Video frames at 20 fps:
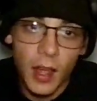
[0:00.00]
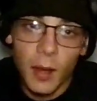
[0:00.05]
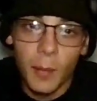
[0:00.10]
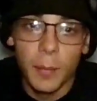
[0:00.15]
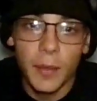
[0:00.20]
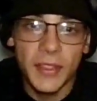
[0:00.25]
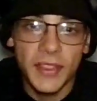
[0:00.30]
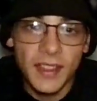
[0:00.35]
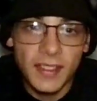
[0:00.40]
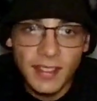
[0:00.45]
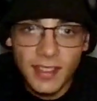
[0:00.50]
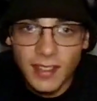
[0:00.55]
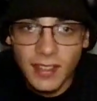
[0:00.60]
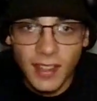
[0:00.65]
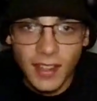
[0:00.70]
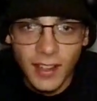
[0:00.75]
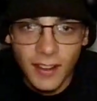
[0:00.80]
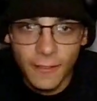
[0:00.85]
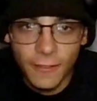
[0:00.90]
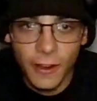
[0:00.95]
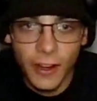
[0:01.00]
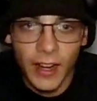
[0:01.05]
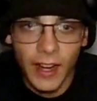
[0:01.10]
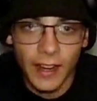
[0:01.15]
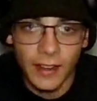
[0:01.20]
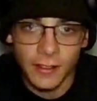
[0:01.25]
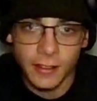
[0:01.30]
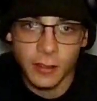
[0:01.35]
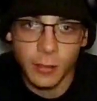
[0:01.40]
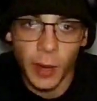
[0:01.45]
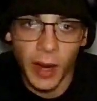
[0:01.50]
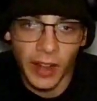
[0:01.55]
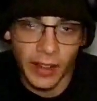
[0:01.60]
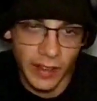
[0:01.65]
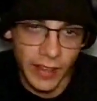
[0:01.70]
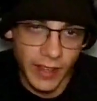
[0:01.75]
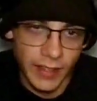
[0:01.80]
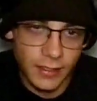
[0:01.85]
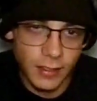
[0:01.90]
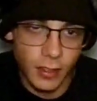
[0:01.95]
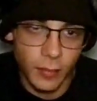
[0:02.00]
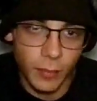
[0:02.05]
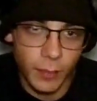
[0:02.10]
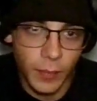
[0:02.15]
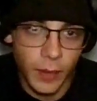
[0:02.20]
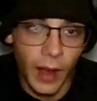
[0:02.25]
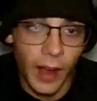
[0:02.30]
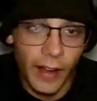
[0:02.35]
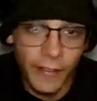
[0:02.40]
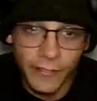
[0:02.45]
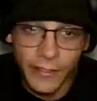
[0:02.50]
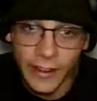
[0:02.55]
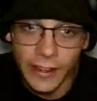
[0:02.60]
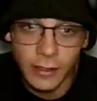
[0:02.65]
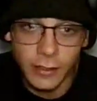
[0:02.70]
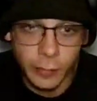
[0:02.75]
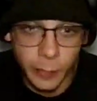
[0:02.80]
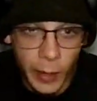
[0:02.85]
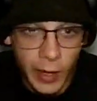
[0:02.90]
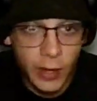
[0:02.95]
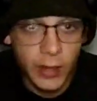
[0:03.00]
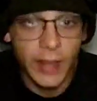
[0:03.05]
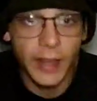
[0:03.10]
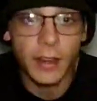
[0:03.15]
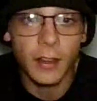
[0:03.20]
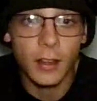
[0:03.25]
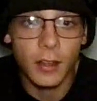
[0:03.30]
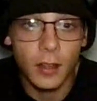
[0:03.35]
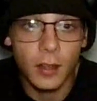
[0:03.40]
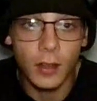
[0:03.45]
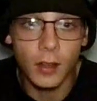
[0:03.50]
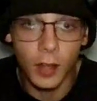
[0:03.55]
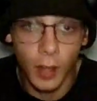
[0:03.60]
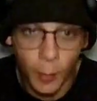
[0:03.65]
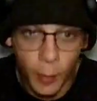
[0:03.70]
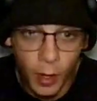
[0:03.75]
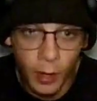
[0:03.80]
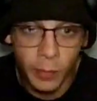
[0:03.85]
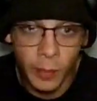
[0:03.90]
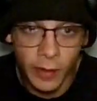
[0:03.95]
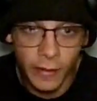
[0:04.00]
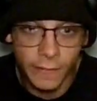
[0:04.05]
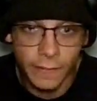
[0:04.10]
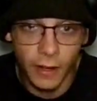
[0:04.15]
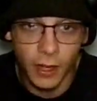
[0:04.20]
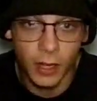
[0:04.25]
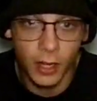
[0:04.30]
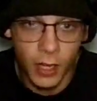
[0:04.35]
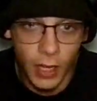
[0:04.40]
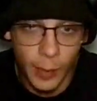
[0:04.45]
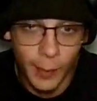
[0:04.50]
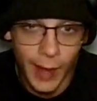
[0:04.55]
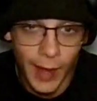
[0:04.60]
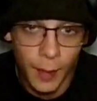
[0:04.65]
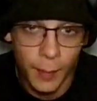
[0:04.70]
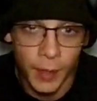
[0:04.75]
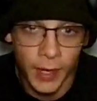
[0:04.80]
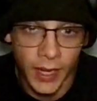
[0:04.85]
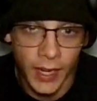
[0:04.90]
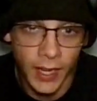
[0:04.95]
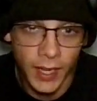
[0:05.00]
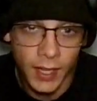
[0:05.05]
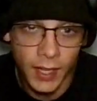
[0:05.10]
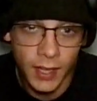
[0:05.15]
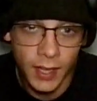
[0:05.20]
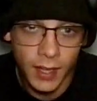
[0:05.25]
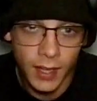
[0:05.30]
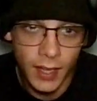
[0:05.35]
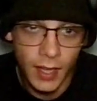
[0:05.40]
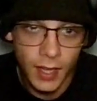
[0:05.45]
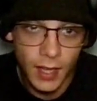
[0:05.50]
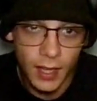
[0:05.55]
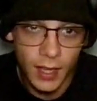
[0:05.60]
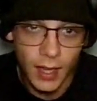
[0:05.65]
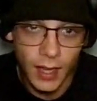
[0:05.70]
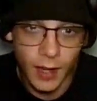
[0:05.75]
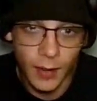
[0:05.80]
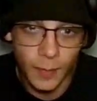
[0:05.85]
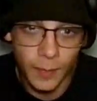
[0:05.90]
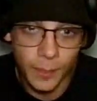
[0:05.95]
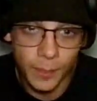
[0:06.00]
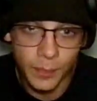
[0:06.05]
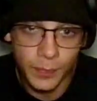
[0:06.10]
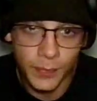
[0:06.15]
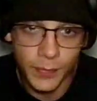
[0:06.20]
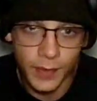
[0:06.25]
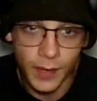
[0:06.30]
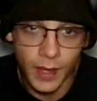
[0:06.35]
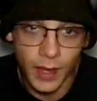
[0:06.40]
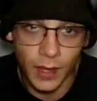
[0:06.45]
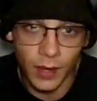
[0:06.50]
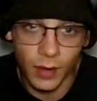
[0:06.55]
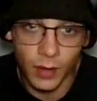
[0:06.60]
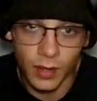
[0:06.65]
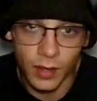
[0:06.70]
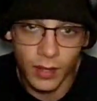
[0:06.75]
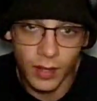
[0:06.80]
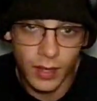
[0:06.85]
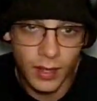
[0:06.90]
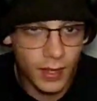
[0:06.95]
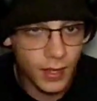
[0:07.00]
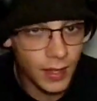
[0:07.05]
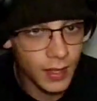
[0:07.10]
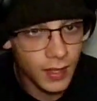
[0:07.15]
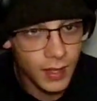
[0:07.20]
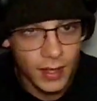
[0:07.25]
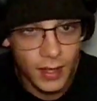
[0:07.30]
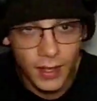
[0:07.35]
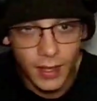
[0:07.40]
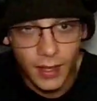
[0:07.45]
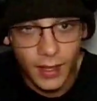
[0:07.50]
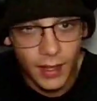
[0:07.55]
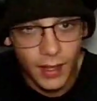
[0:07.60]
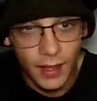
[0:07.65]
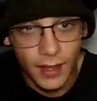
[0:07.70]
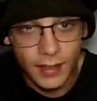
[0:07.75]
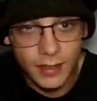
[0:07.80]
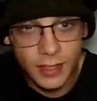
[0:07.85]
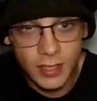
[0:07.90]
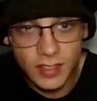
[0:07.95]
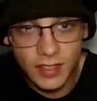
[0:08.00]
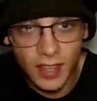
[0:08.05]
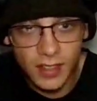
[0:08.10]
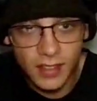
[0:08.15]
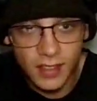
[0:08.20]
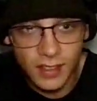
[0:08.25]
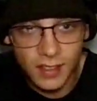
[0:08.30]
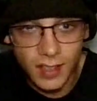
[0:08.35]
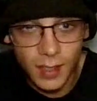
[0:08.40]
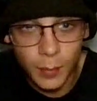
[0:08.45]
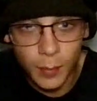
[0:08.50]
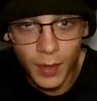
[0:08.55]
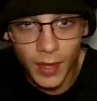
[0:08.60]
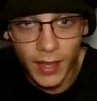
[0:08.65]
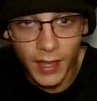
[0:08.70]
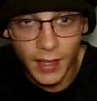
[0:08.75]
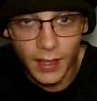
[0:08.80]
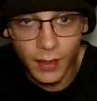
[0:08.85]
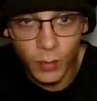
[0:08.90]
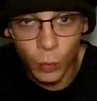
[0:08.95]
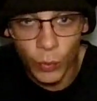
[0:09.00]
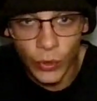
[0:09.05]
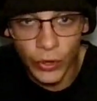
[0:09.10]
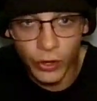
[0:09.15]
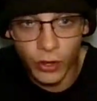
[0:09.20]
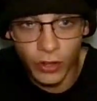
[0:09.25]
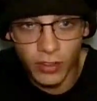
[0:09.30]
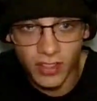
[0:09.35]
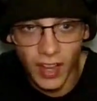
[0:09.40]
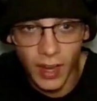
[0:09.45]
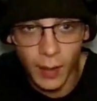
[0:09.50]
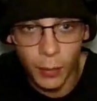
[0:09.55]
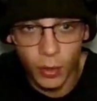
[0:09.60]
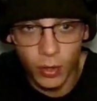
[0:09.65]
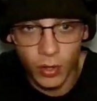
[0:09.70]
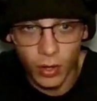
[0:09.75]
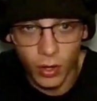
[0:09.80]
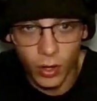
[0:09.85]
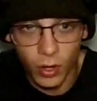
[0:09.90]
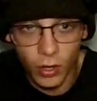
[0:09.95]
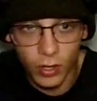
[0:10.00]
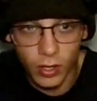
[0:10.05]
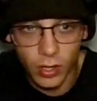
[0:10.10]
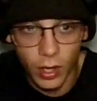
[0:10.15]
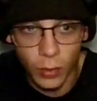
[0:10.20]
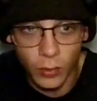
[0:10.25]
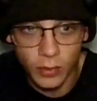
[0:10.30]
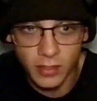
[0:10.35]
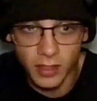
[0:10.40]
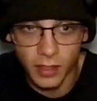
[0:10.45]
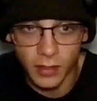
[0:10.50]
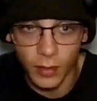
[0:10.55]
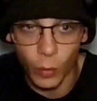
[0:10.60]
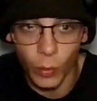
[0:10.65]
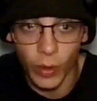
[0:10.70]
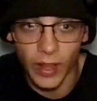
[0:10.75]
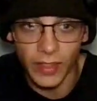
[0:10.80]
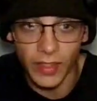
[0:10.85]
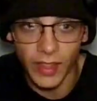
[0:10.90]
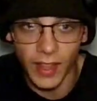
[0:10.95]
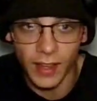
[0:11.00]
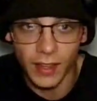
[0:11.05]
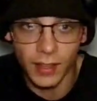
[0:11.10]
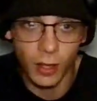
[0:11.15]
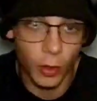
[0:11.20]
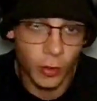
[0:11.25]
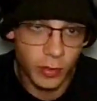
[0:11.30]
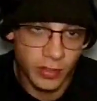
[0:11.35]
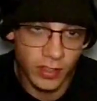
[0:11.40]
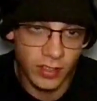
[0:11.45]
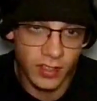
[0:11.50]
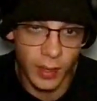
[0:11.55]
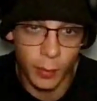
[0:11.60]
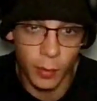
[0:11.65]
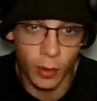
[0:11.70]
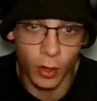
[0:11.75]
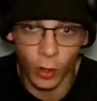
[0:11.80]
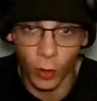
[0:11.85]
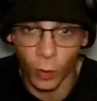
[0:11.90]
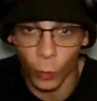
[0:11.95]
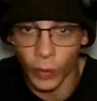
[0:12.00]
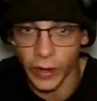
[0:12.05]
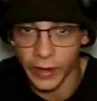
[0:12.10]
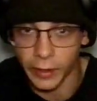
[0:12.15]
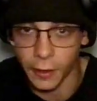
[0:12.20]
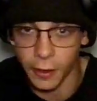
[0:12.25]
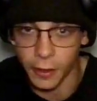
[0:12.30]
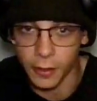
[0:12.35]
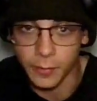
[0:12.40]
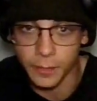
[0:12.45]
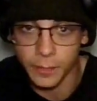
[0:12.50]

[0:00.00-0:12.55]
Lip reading: But this is a different kind of smiling. It's a confident smile like, come on, motherfucker, come at me. And it just doesn't seem like Whitaker's able to hurt Costa the way that Costa's able to hurt Whitaker.